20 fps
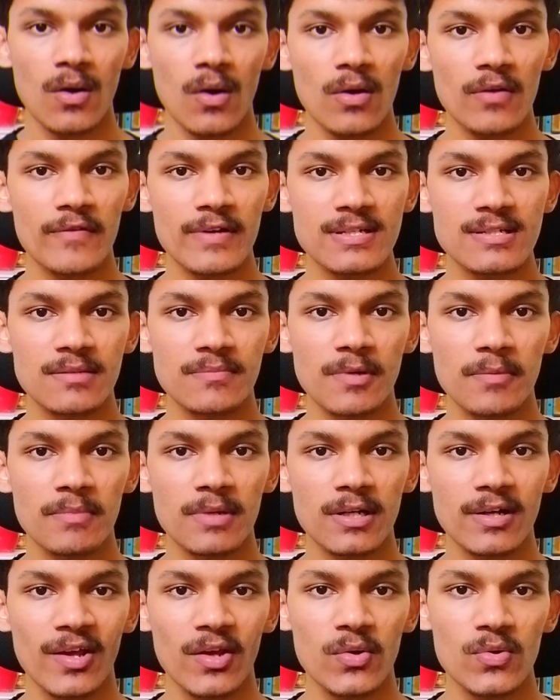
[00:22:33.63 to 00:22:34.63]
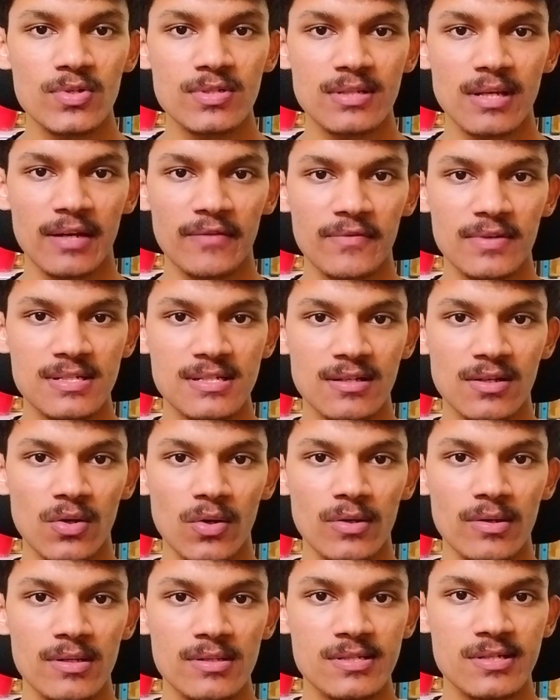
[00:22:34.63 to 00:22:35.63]
Always remember to use reverse
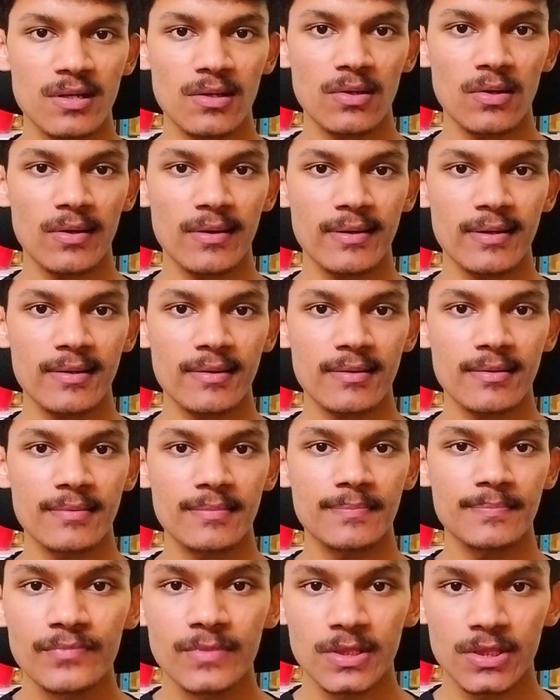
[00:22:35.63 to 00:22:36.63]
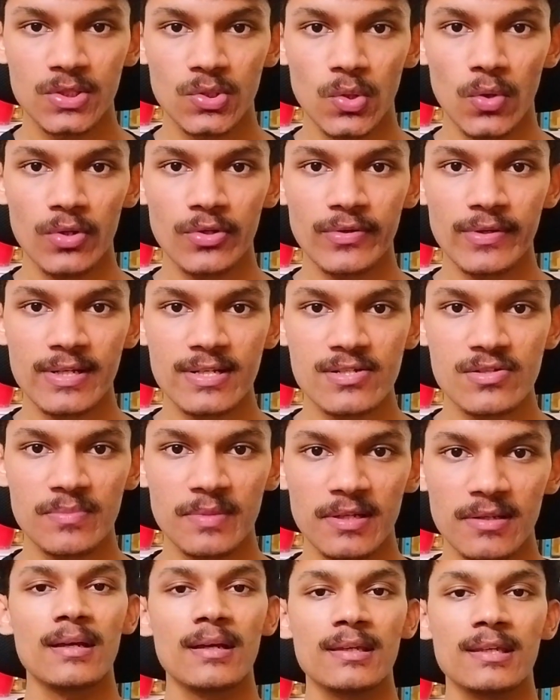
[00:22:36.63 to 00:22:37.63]
chronological order throughout your
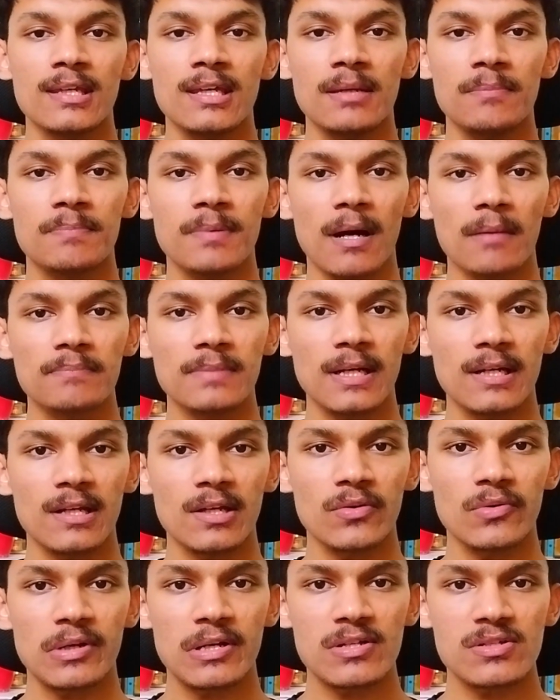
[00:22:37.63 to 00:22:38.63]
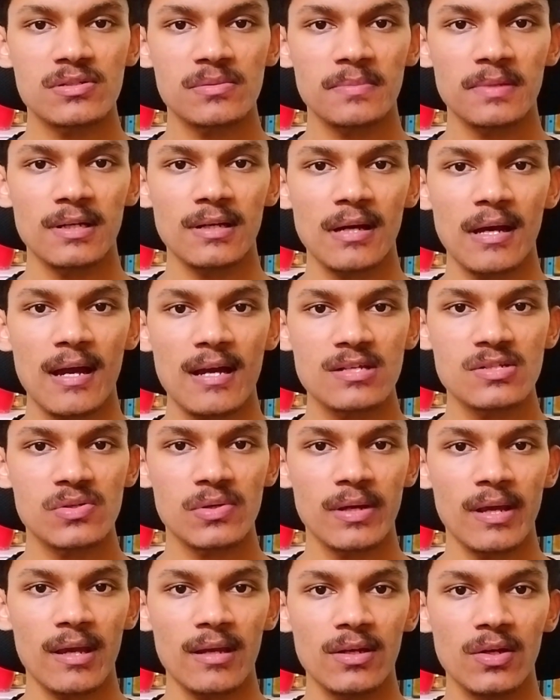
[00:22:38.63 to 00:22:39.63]
resume. Keep updating your resume as you
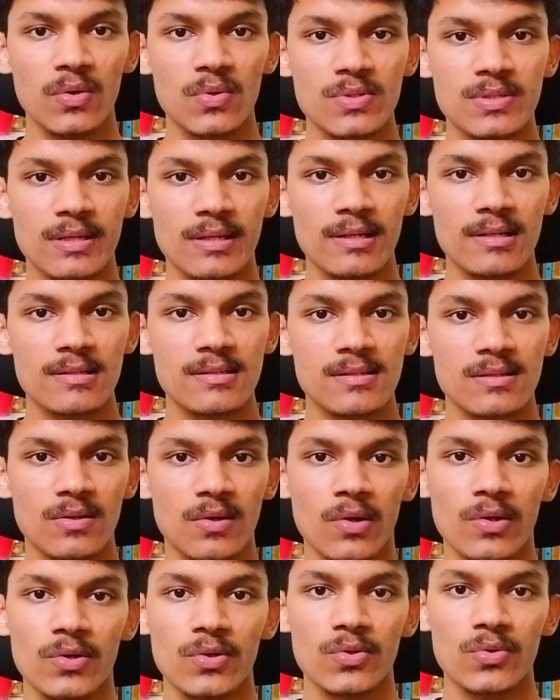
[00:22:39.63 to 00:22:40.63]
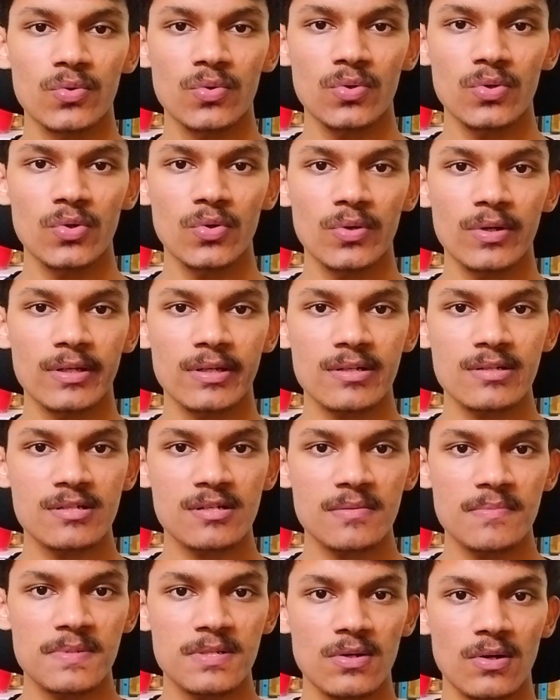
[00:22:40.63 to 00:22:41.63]
gain new skills or you do new
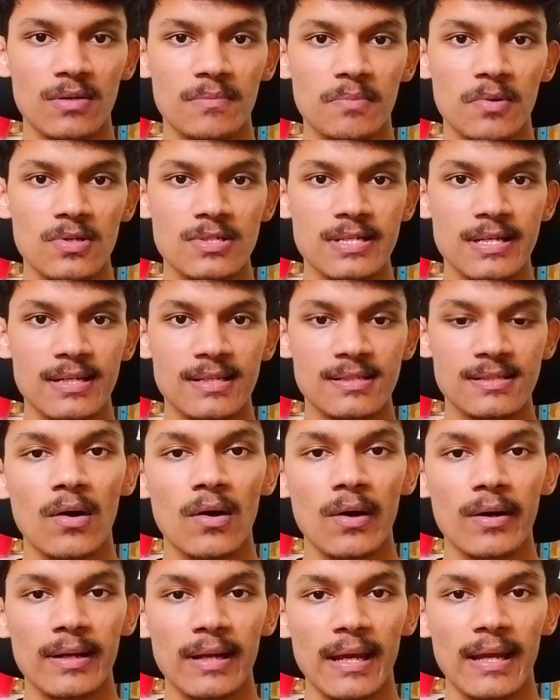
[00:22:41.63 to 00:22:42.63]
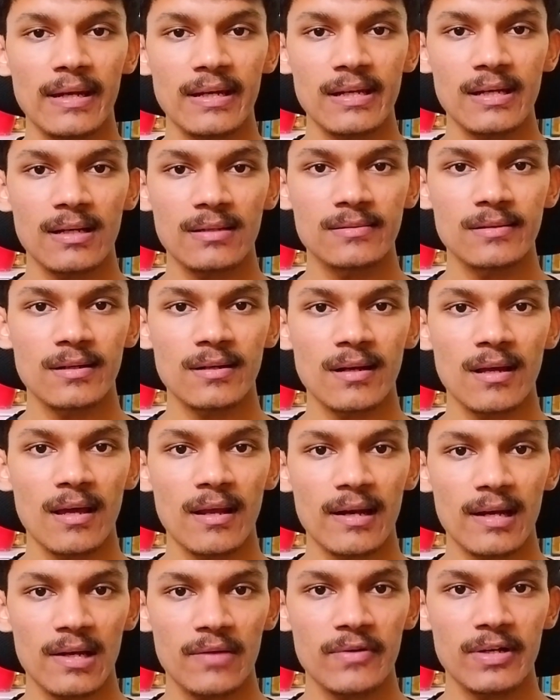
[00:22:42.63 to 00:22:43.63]
internships or projects or any other
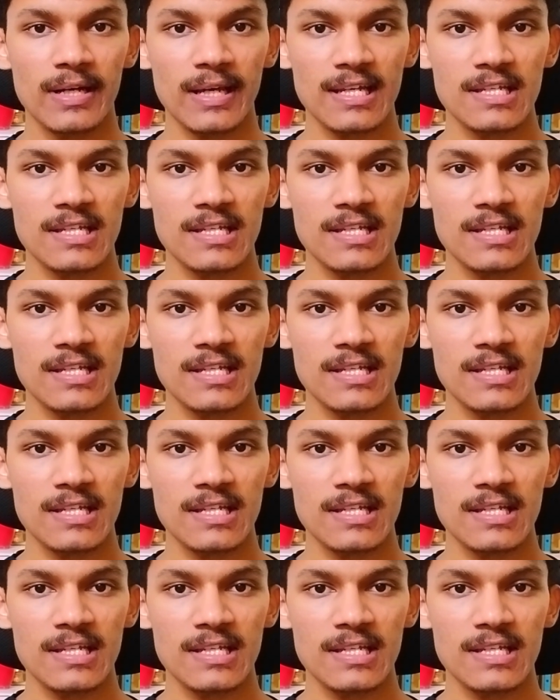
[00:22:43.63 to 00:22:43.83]
relevant